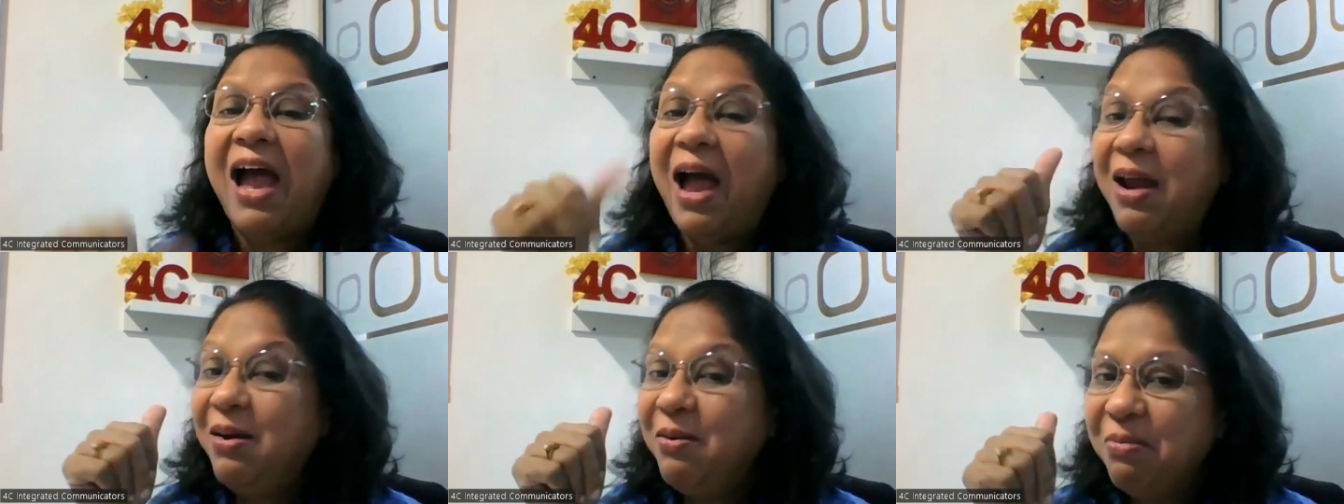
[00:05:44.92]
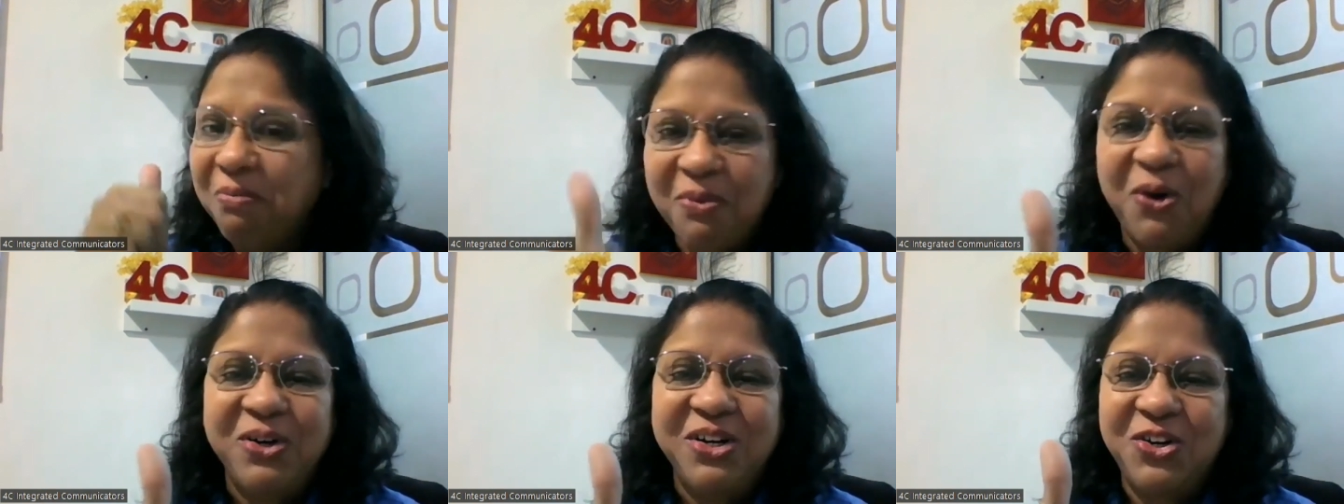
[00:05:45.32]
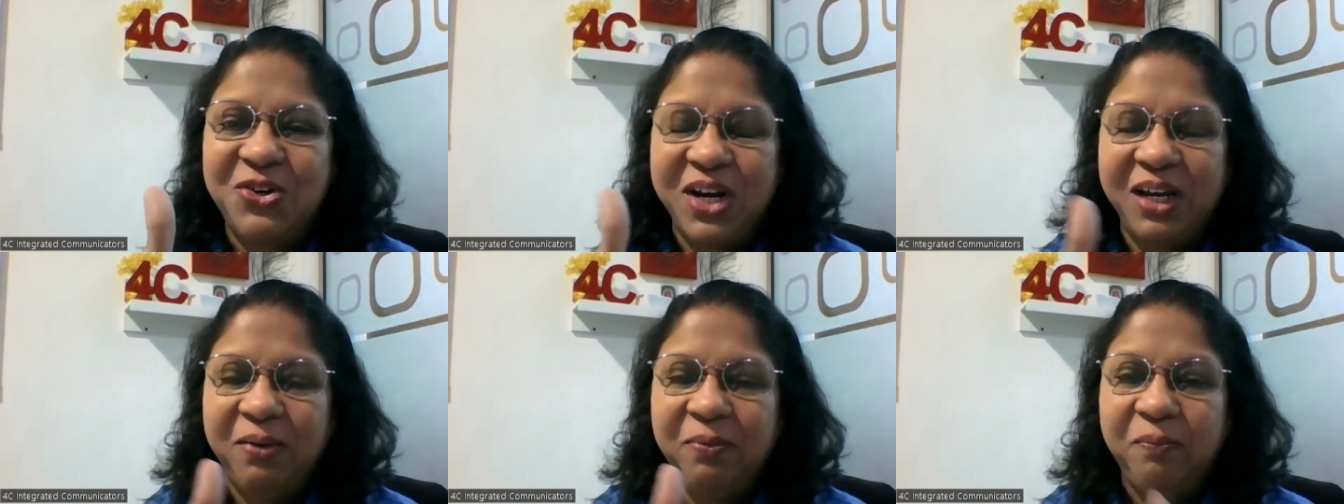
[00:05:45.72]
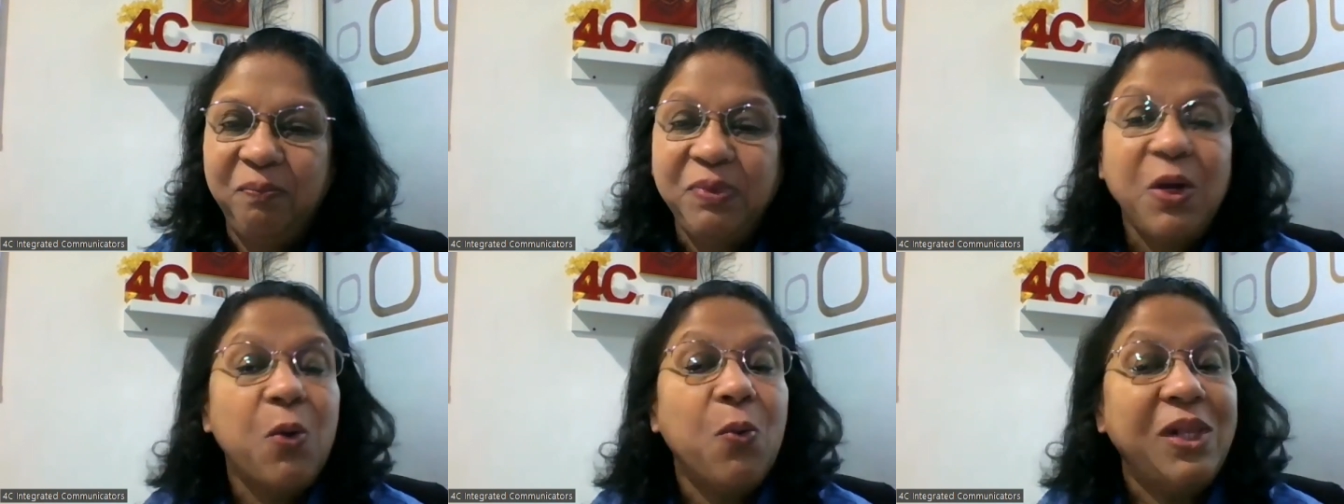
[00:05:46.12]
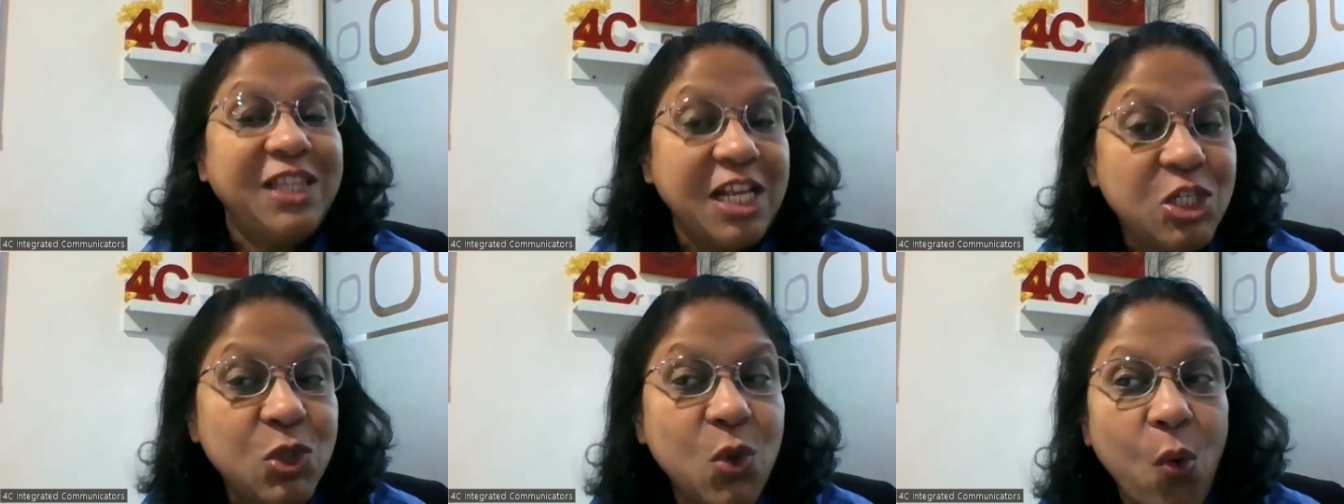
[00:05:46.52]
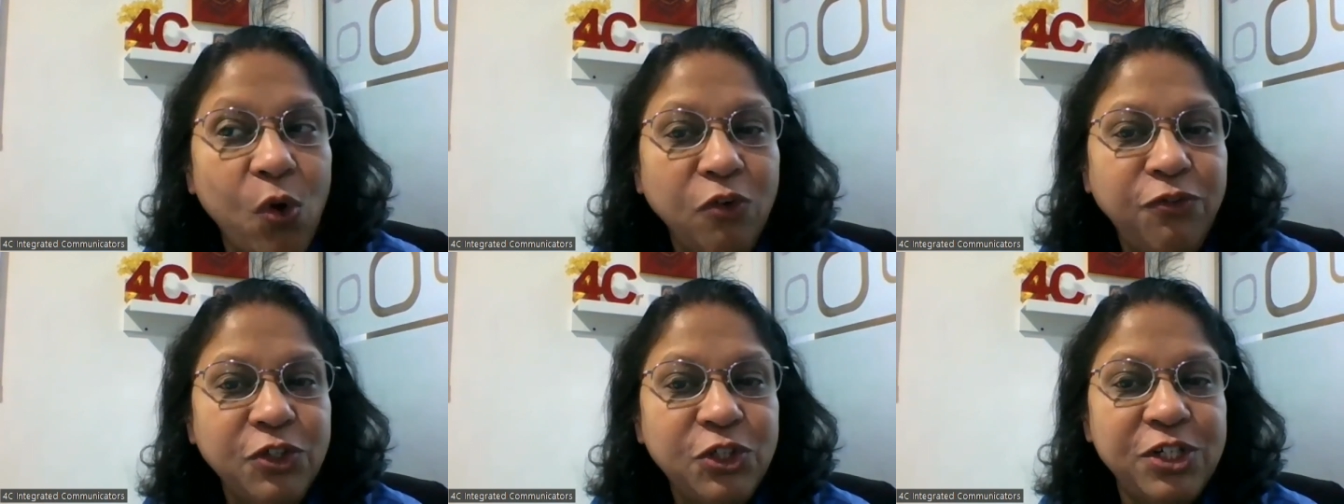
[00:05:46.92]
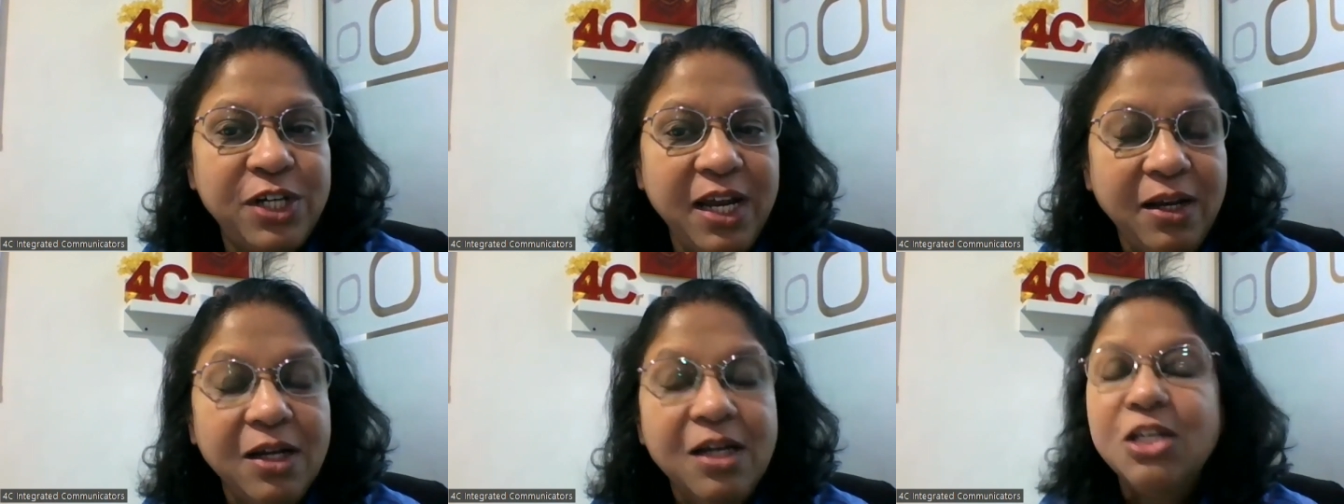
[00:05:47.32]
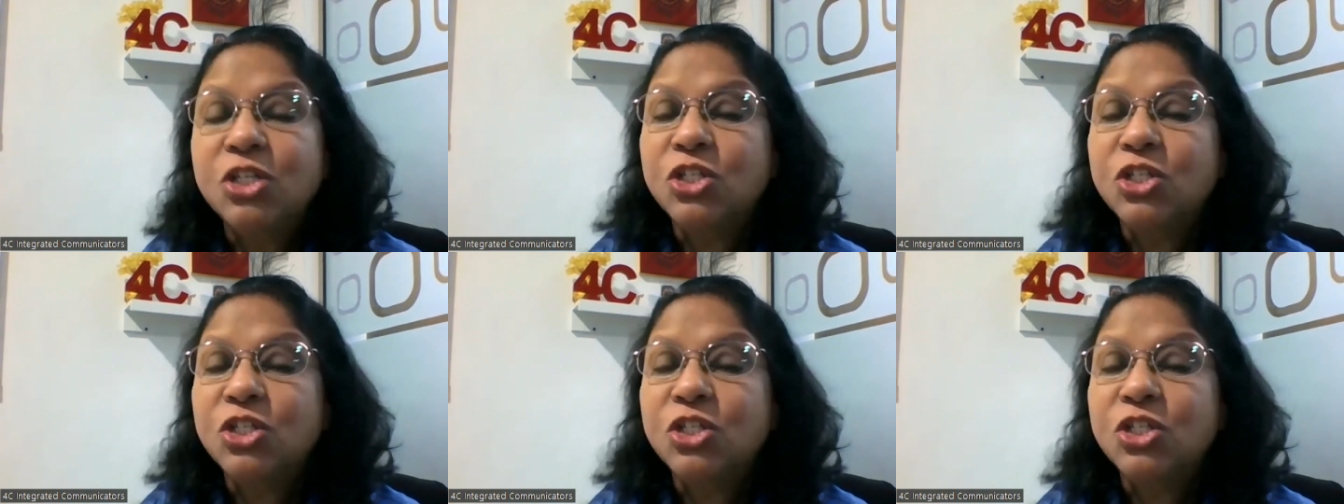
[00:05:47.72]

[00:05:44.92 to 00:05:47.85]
and monitoring. Well, that's all for today.